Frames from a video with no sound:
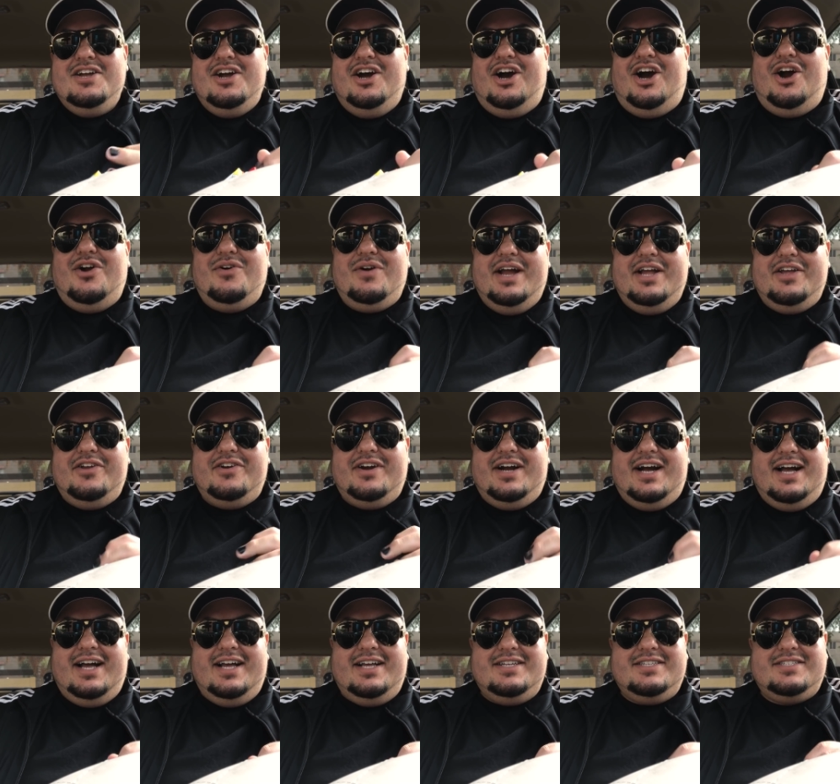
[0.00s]
all right, you
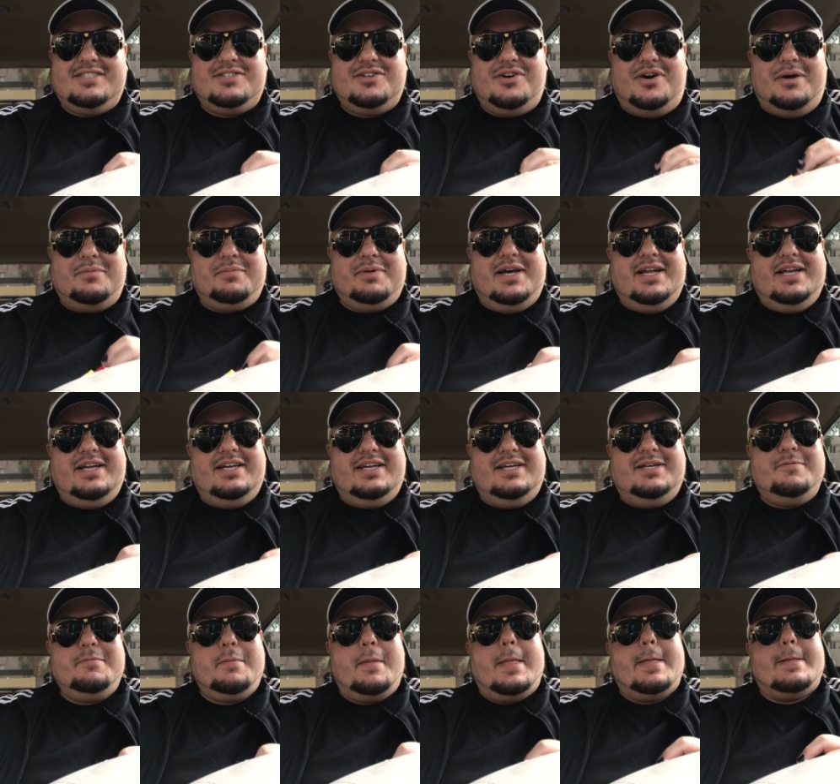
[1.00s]
guys. So I'm going
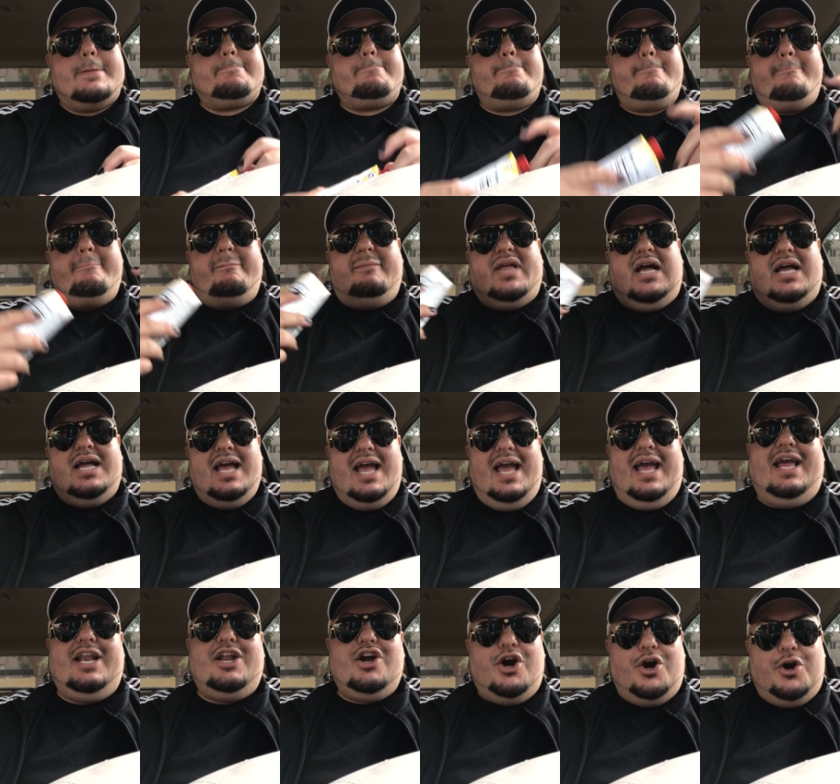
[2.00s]
to
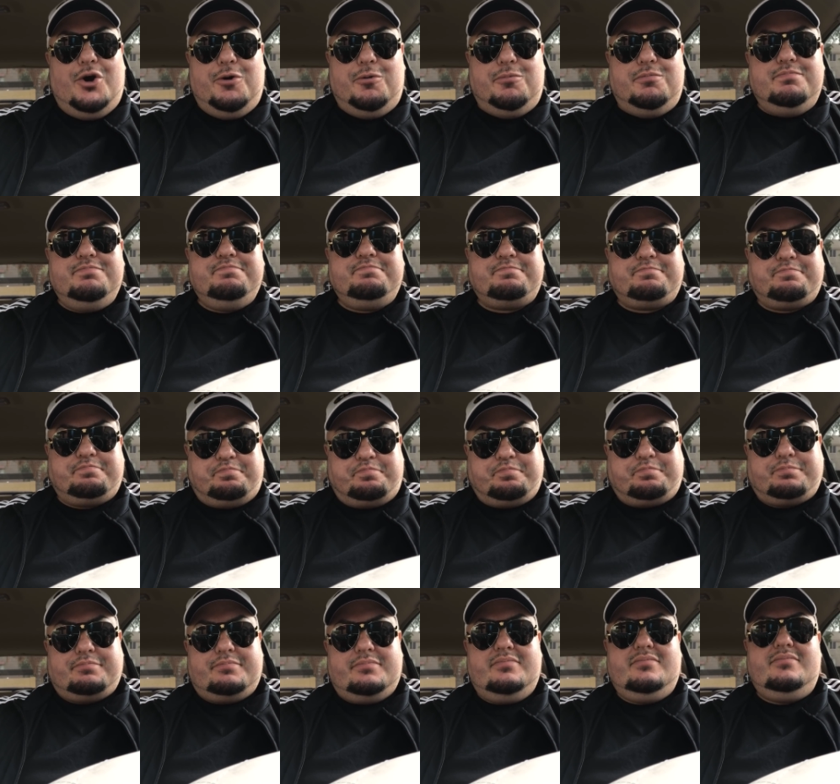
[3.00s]
head home.
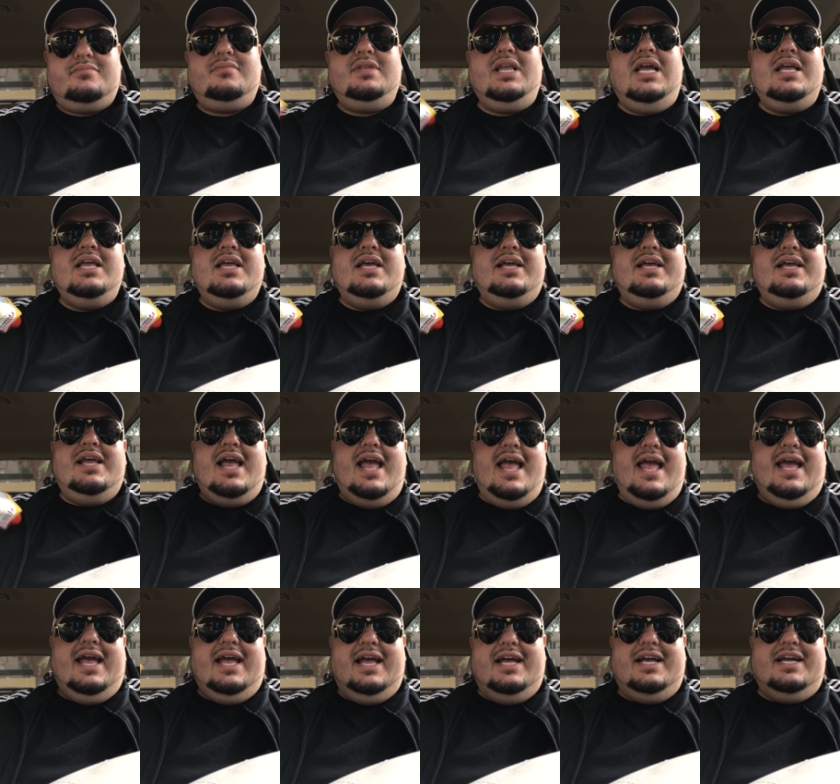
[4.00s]

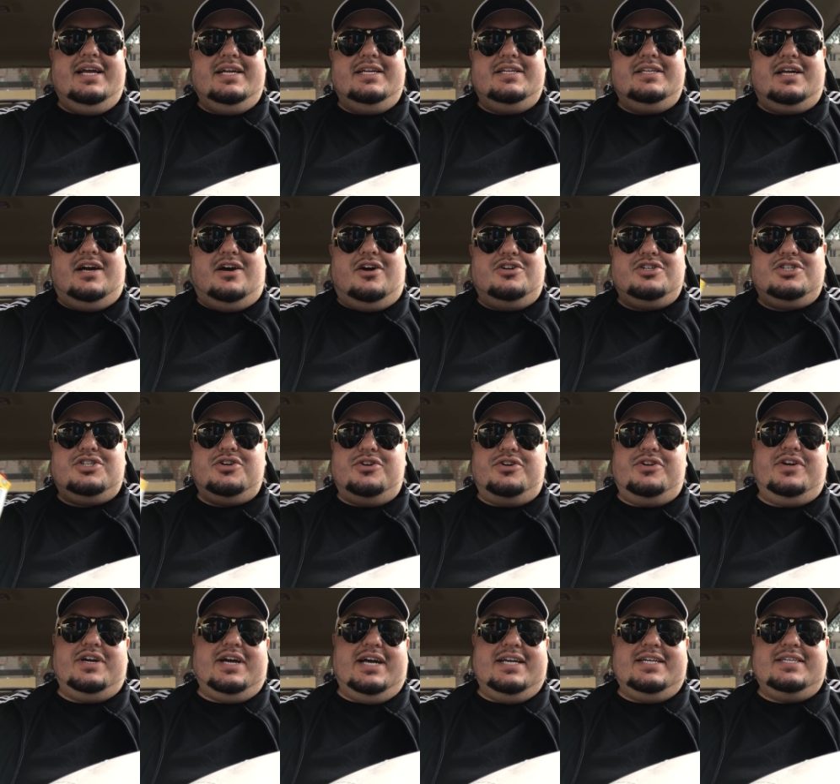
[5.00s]
And I'll show
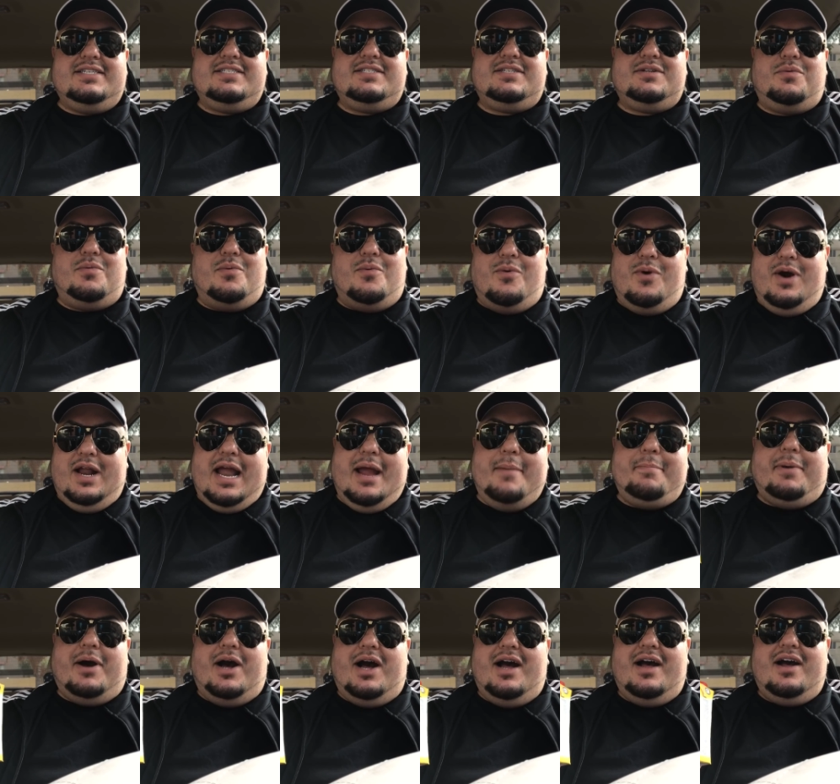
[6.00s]
you guys what I
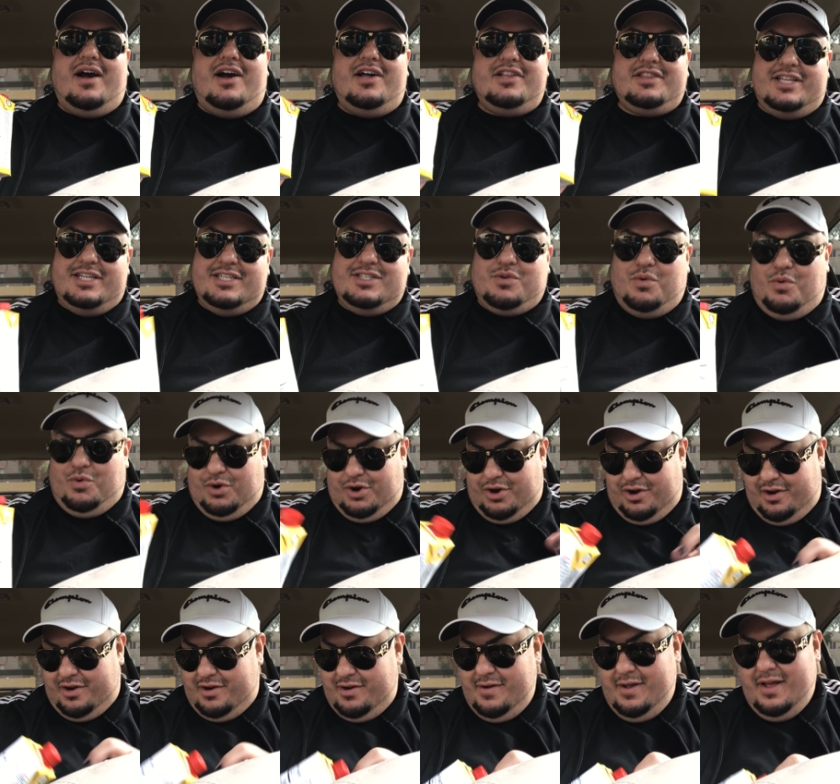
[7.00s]
bought on this
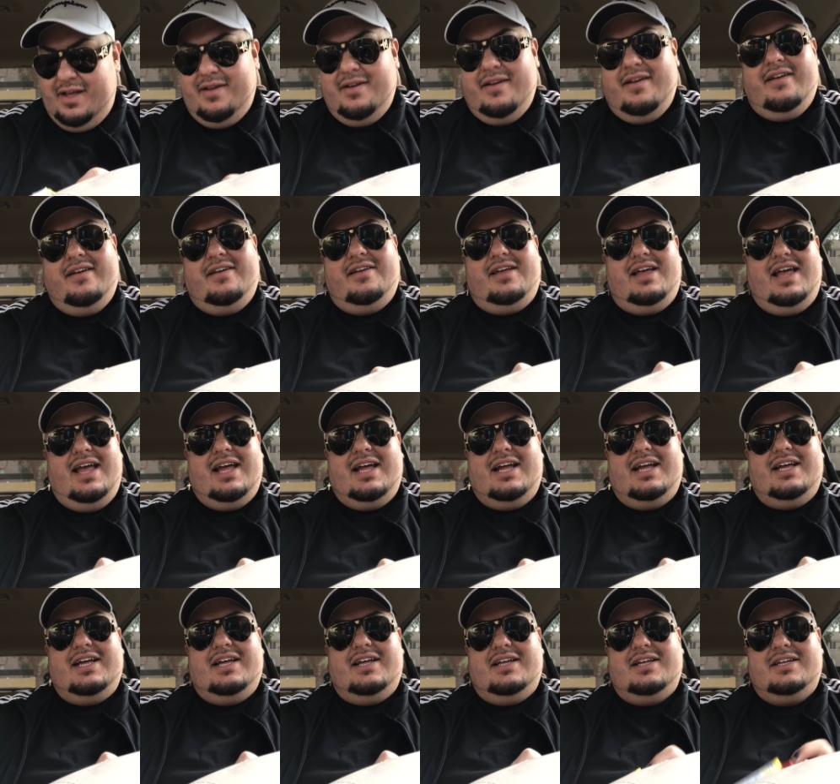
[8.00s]
order.
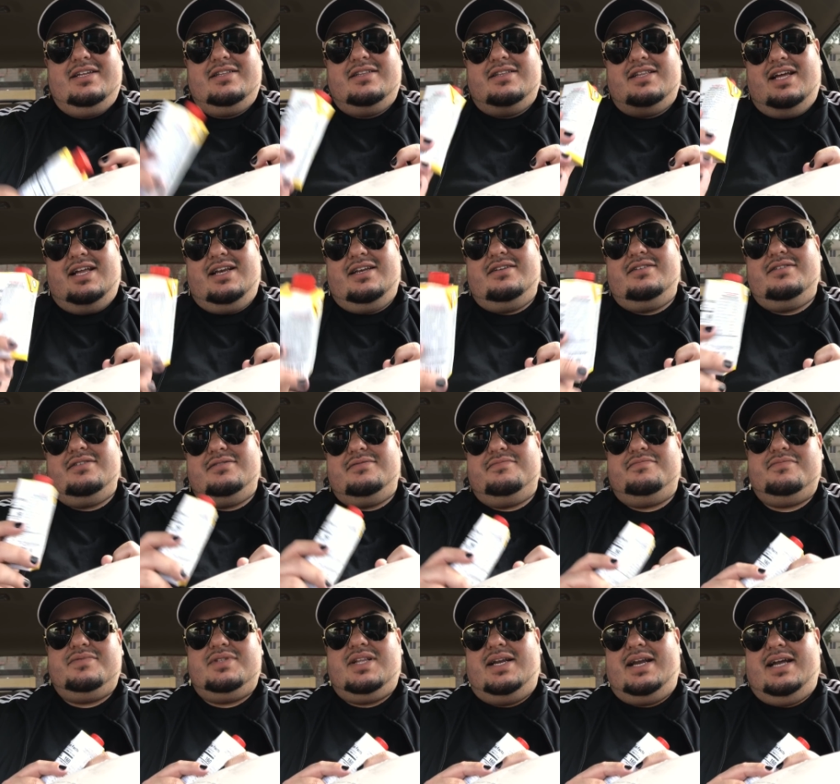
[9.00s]
And then
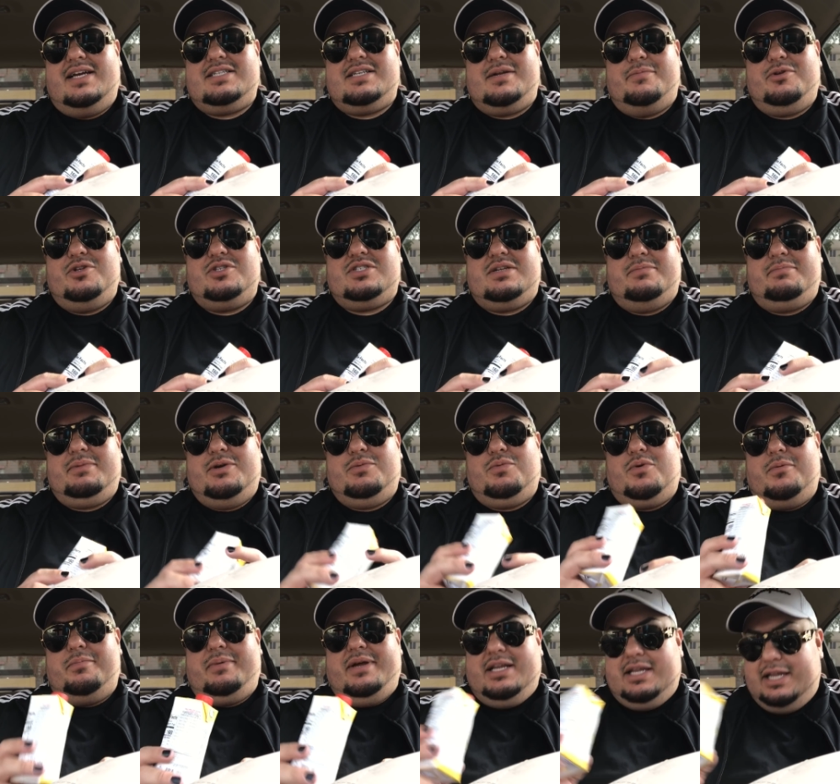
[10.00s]
the next time you see me
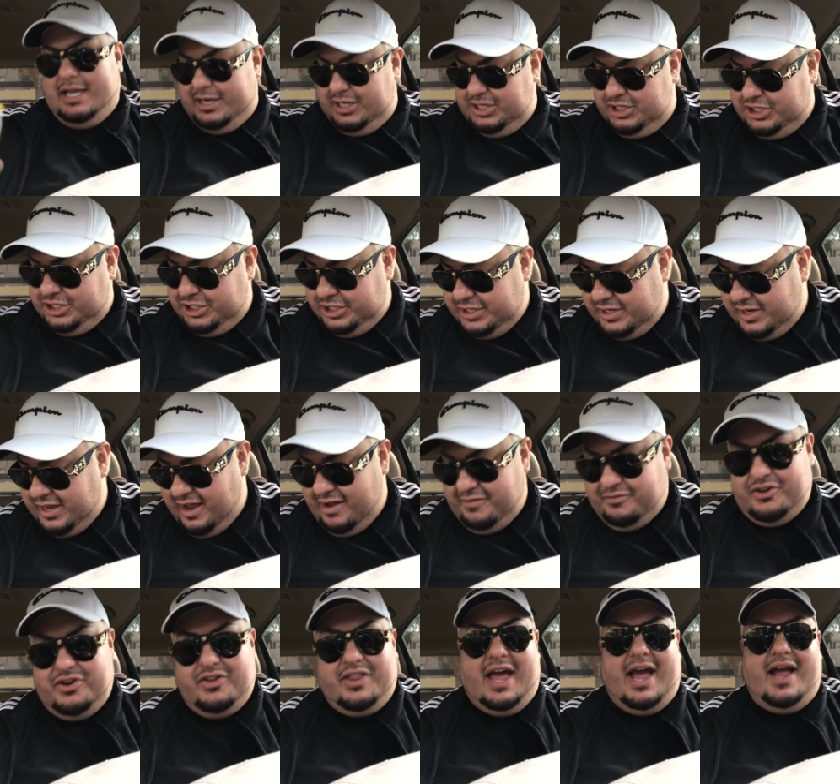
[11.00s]
will be lunch
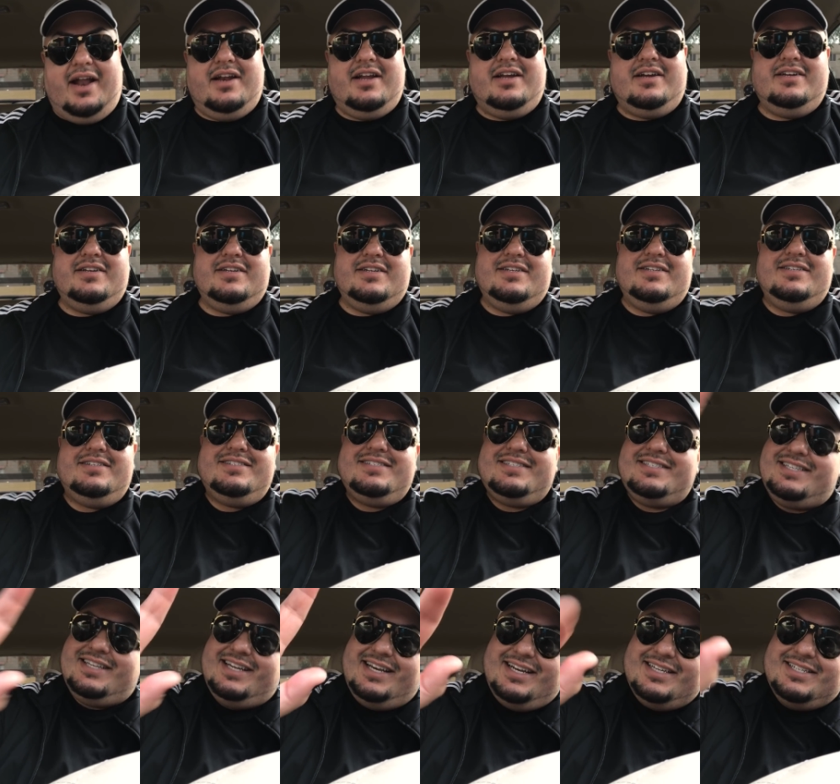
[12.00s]
after that.
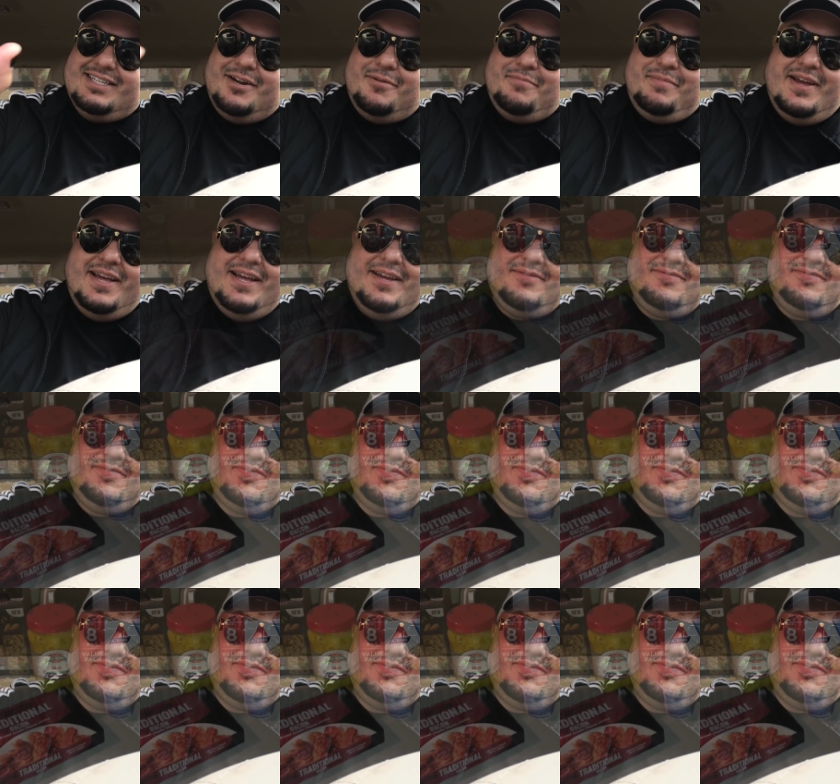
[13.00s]
See you guys in a bit.